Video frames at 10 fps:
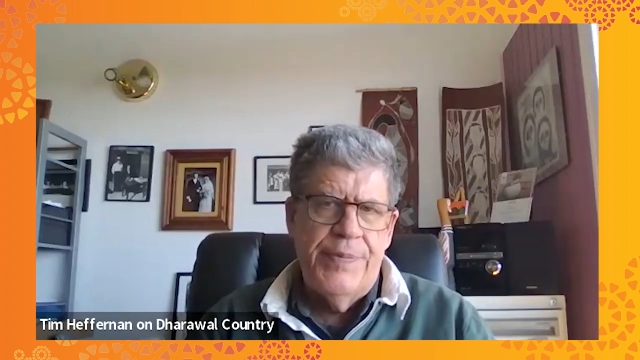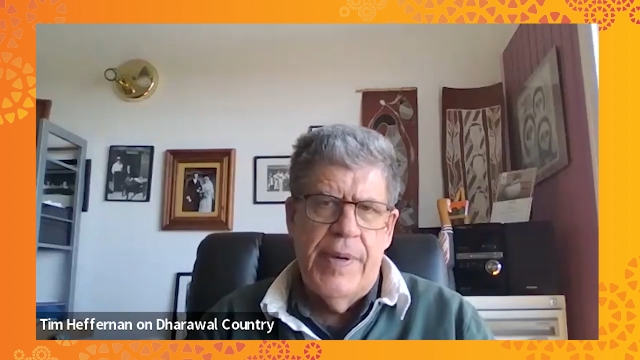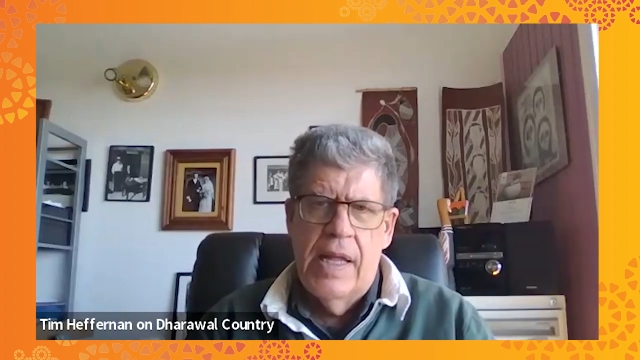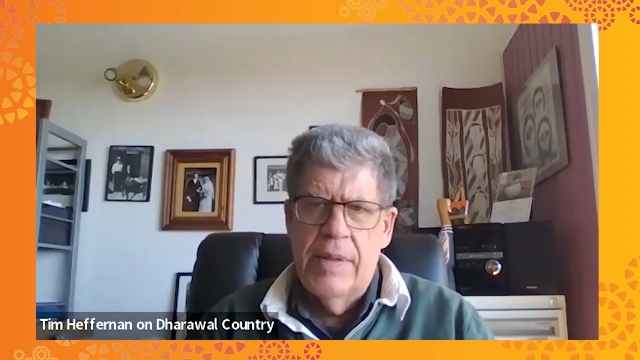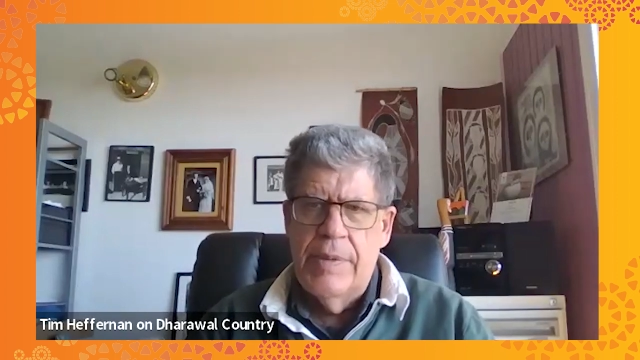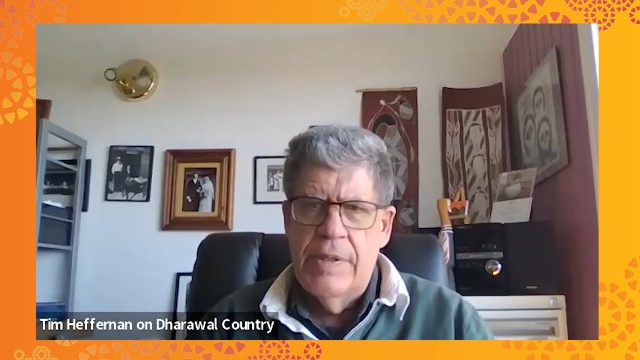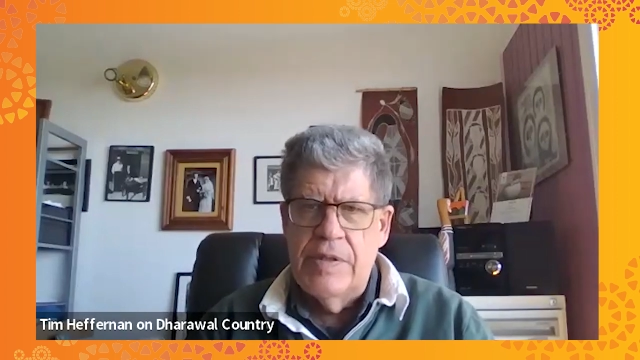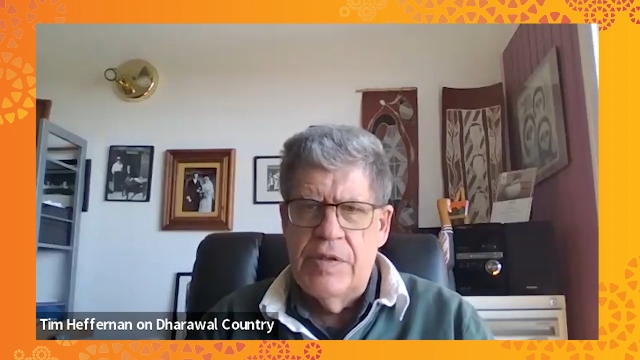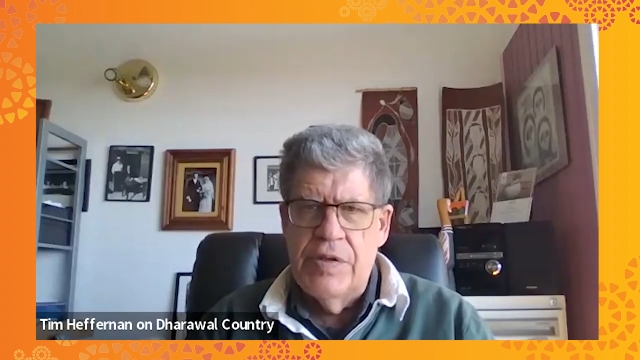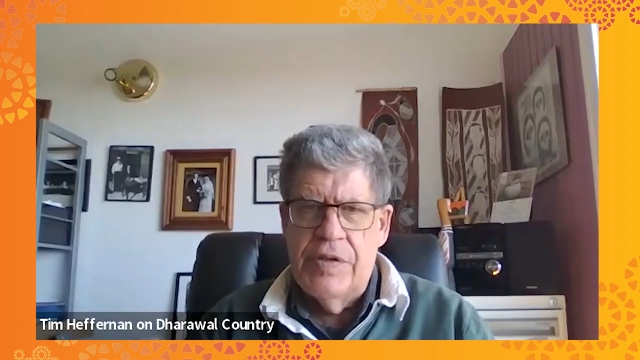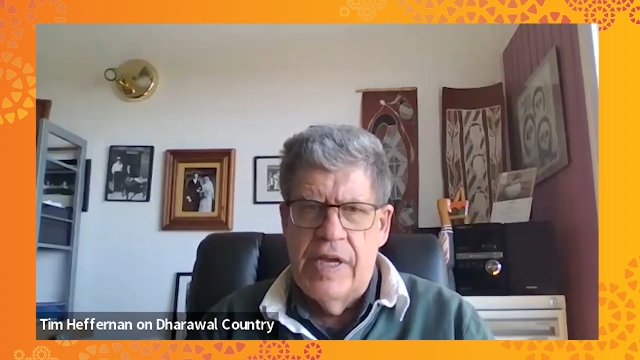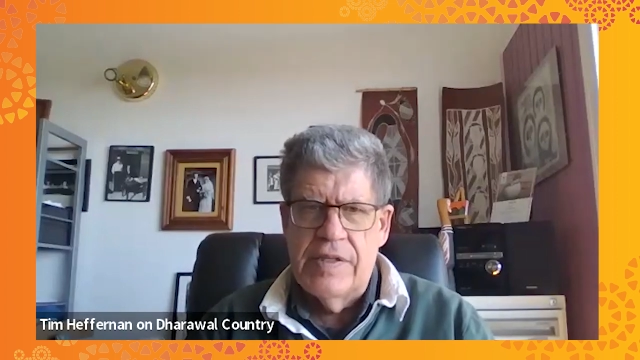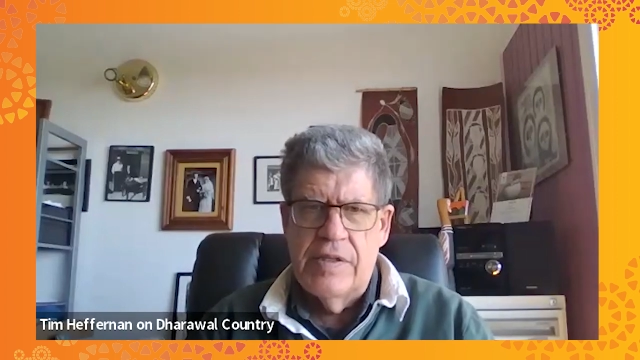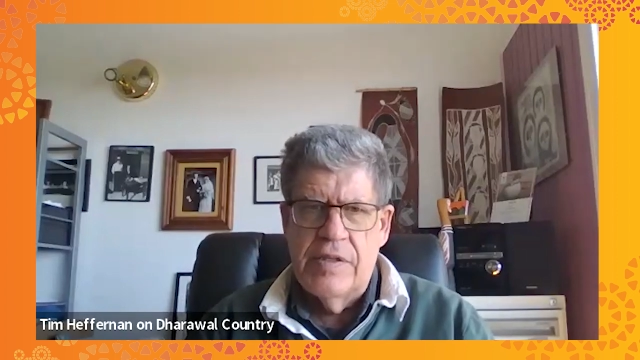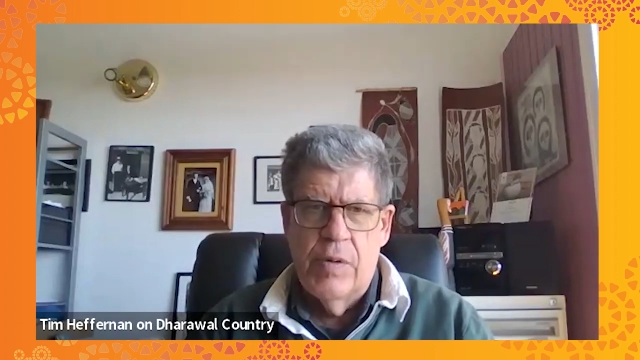parliament in
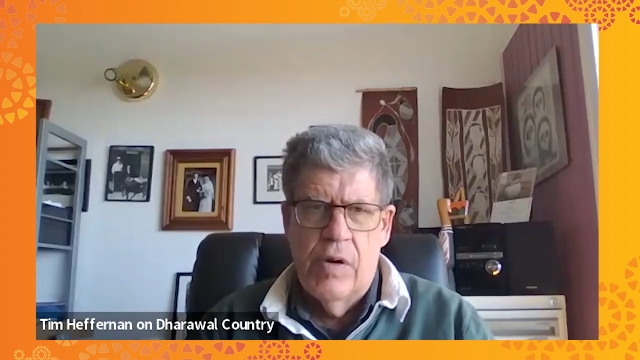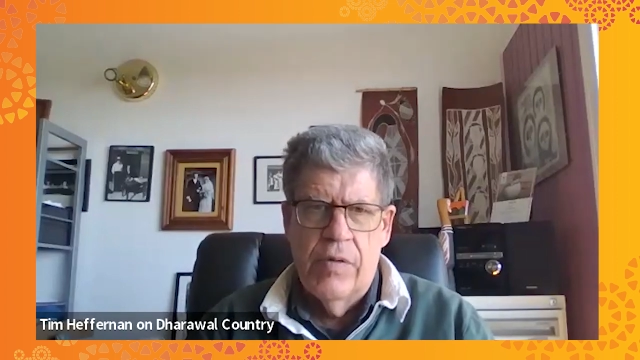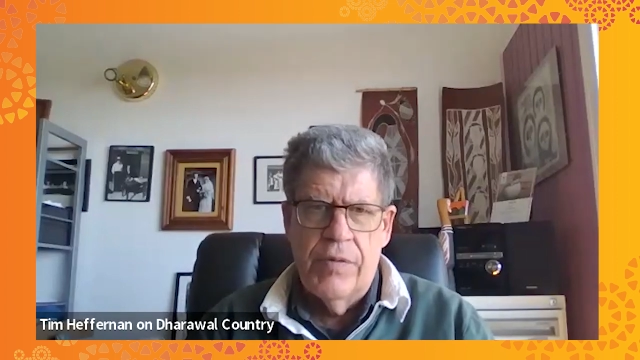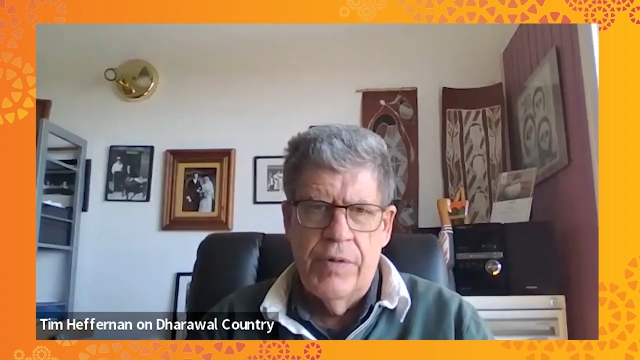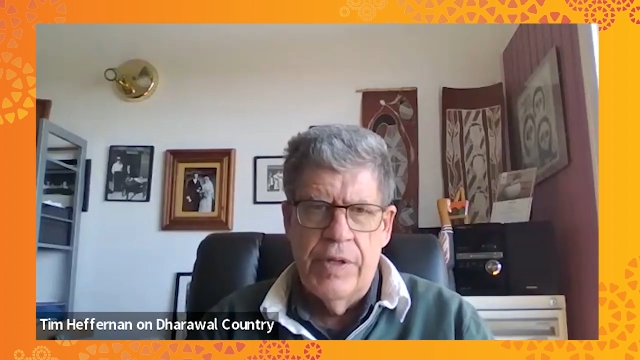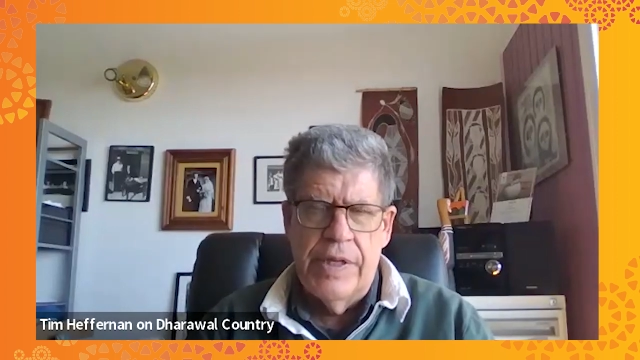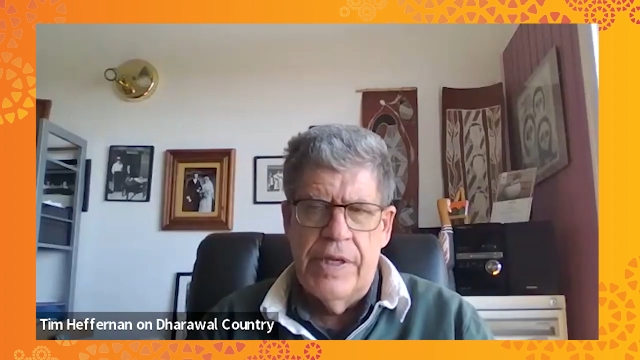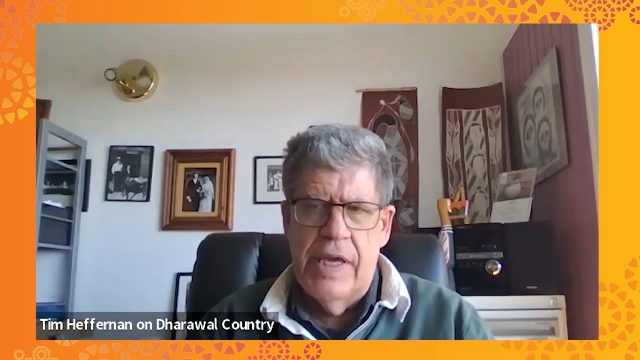2012 and really